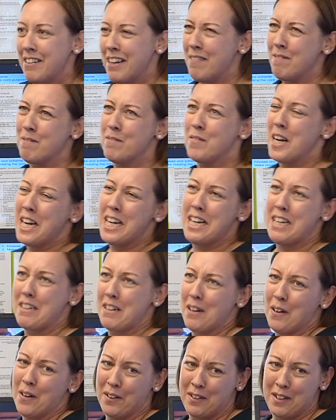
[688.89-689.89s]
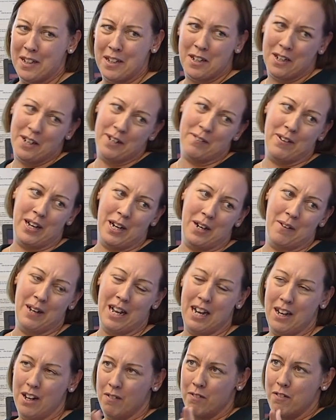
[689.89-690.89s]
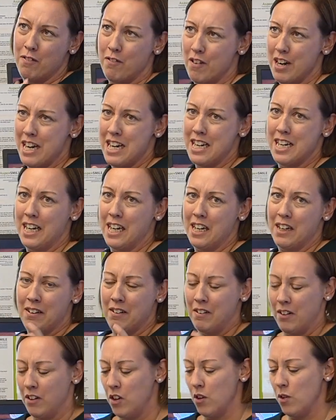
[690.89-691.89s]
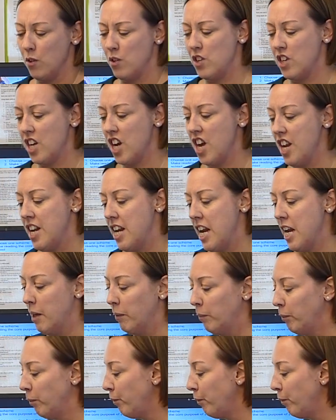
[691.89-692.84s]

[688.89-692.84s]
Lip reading: you haven't really started to develop that love of reading and your journey.